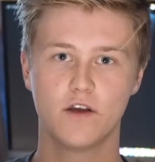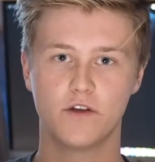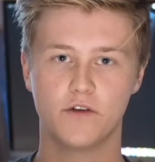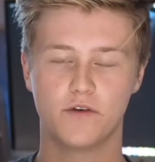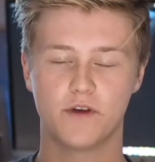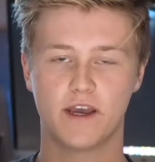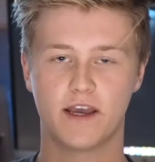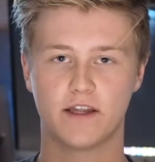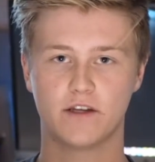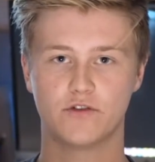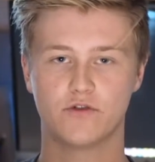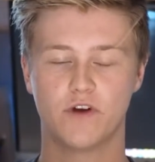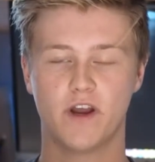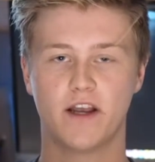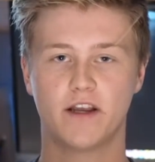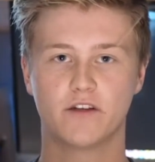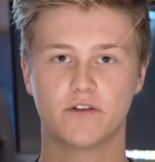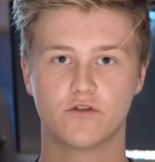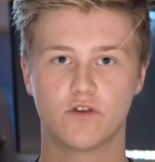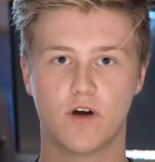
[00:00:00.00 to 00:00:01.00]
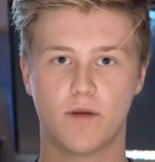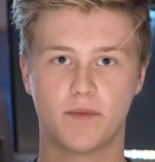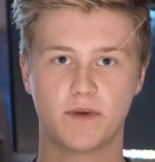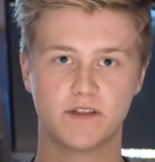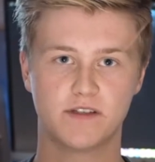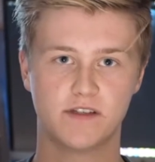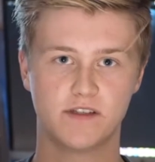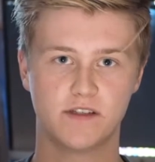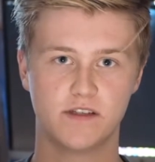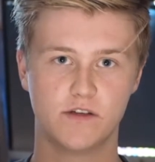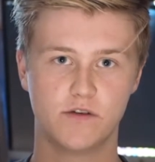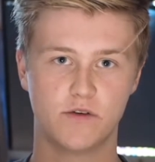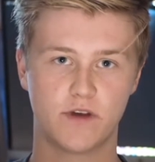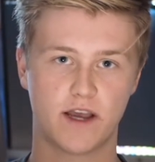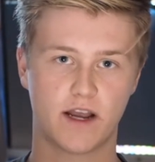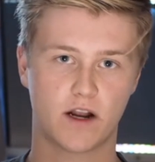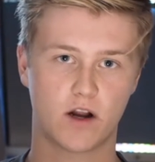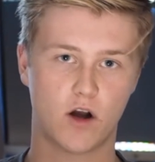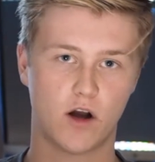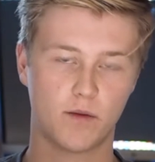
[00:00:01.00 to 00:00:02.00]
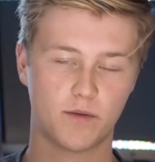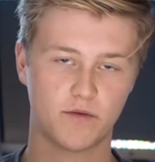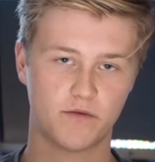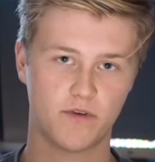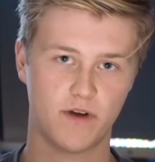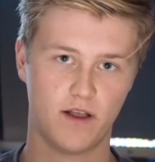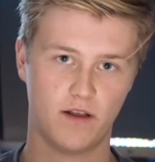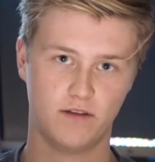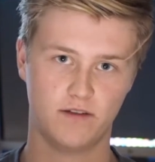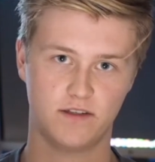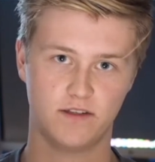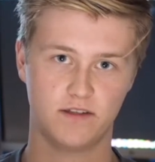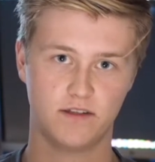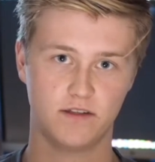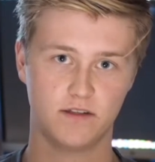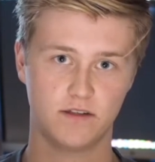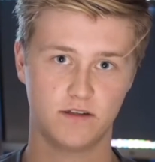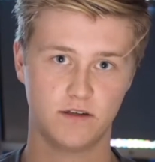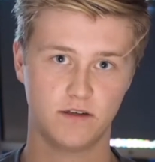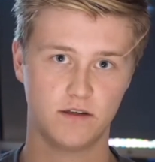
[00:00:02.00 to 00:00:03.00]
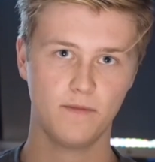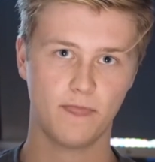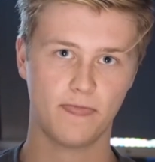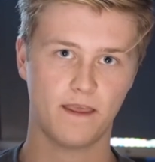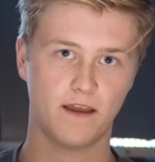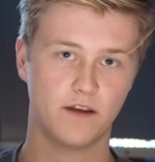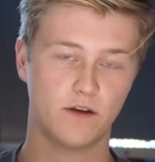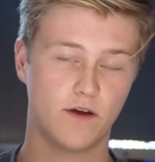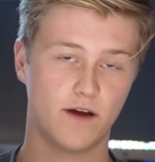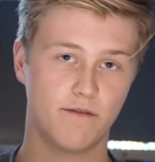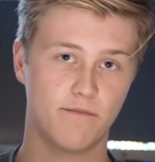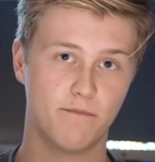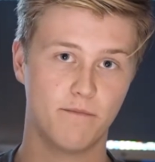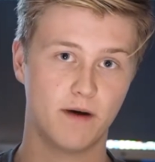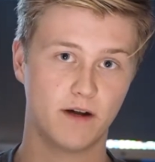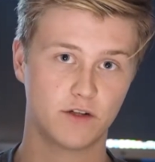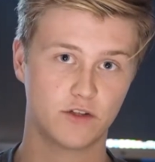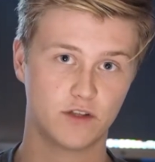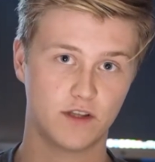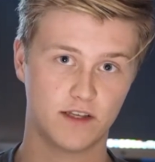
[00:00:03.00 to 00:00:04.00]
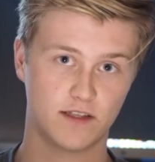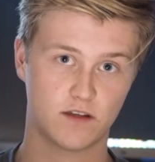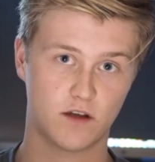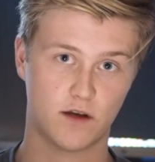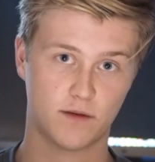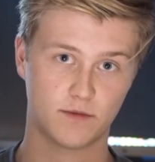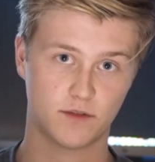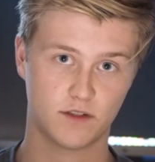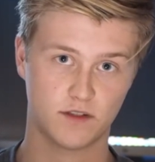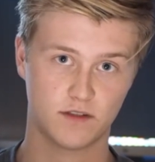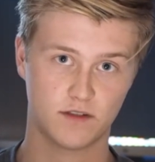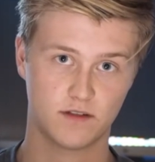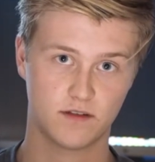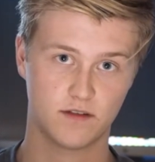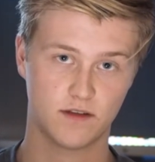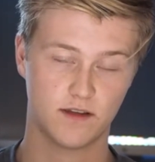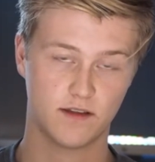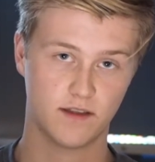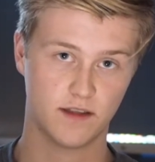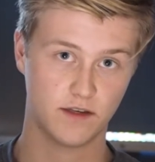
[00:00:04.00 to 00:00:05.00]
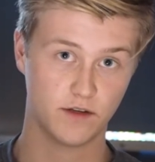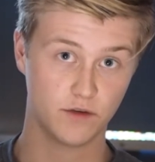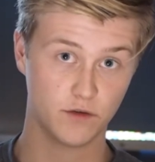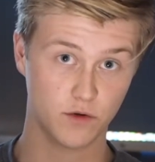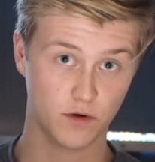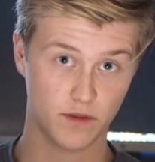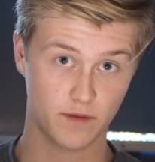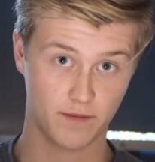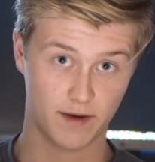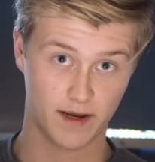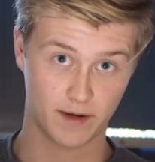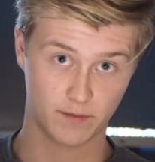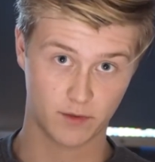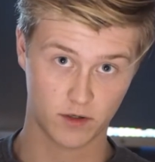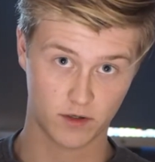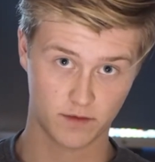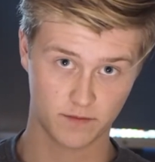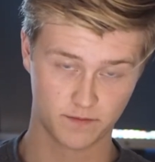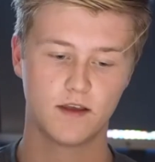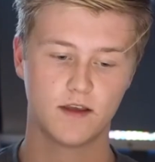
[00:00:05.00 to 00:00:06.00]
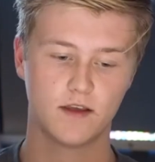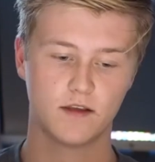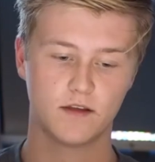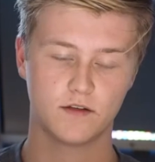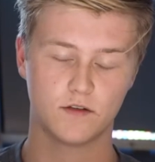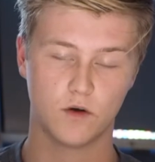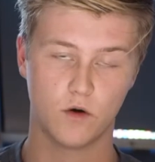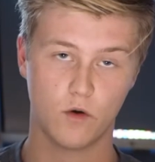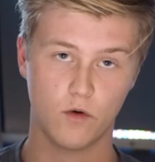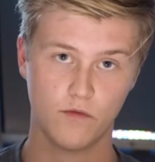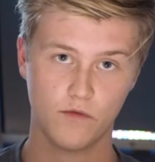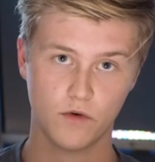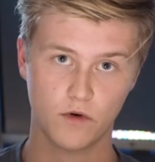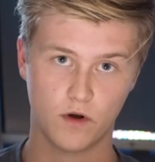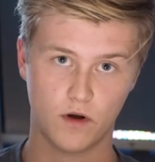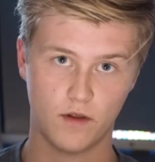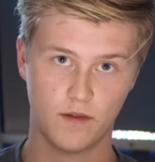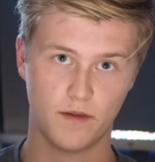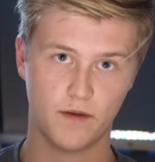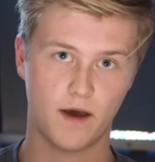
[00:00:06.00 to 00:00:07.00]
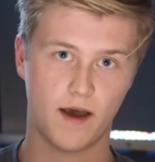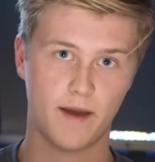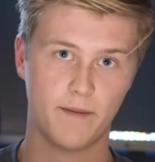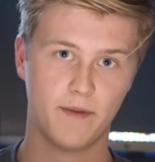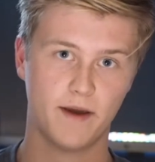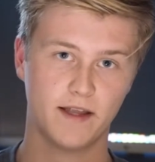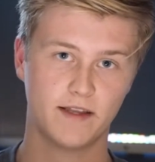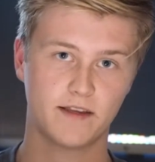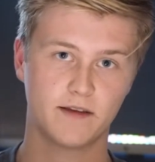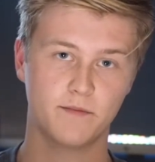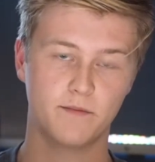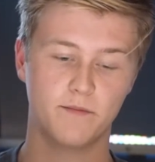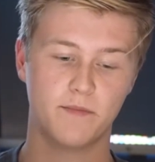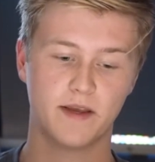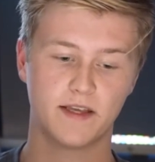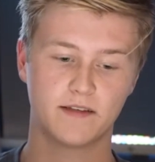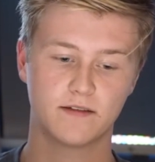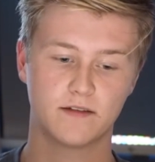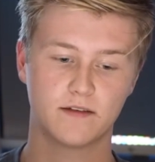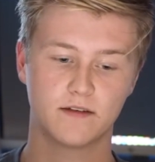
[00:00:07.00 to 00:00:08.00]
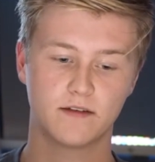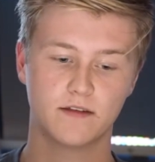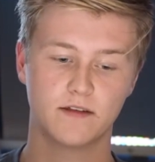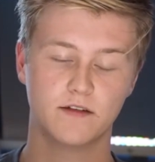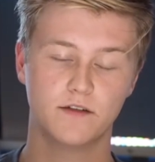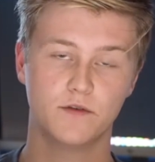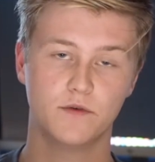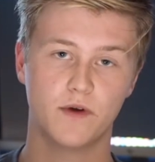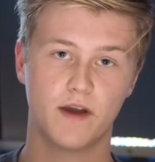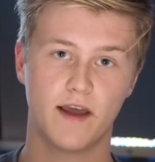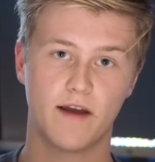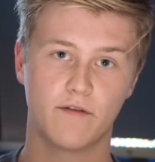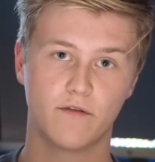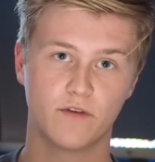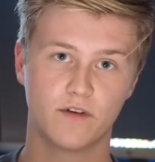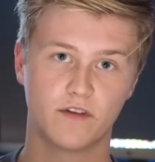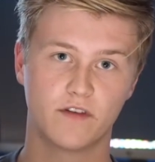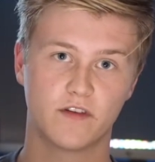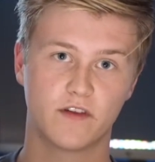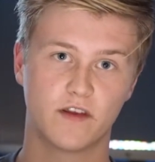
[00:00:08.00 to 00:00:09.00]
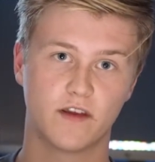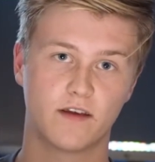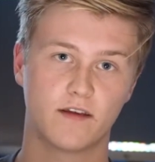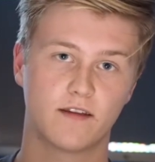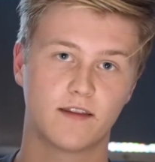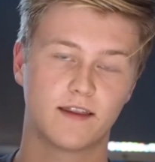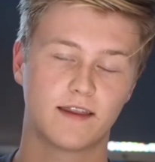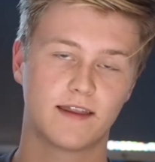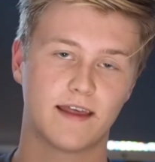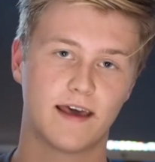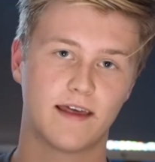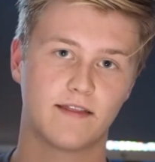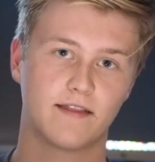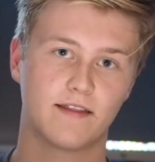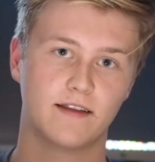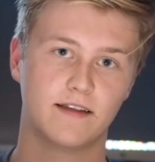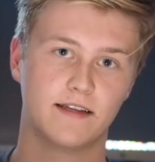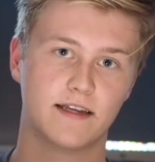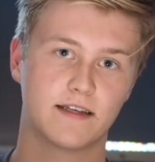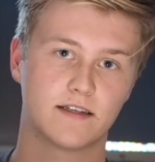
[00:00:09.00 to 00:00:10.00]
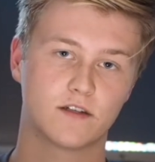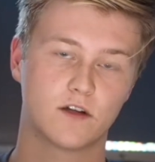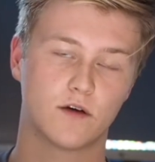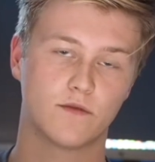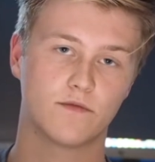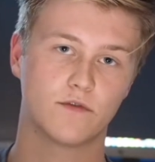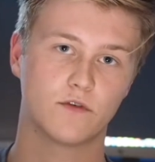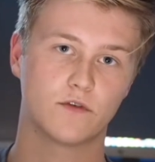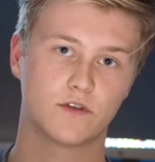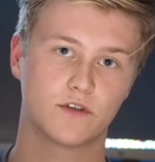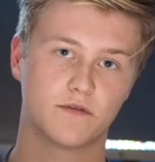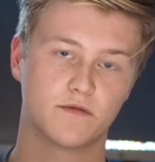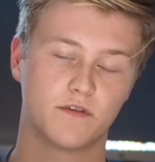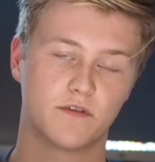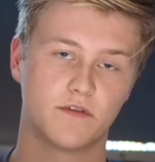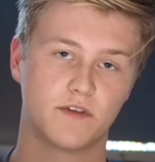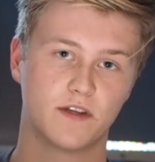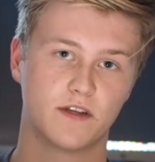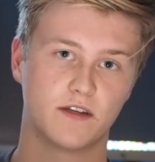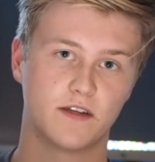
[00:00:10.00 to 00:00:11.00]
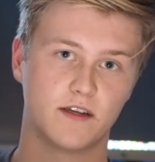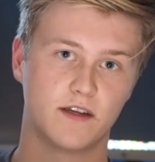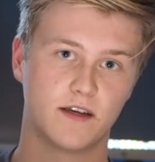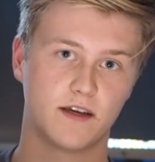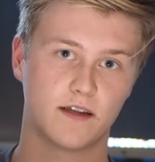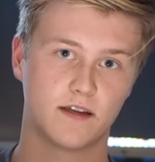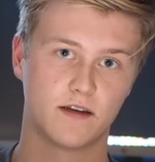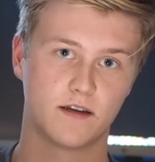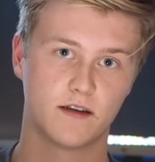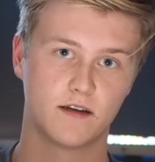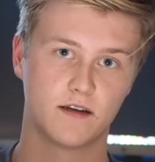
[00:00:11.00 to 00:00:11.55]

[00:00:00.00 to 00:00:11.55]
You can't drag and drop as easy, you can't copy files as easy, and you have much less options than you do on the MacBook. So overall, the iPad can basically do everything that the desktop version of Affinity can.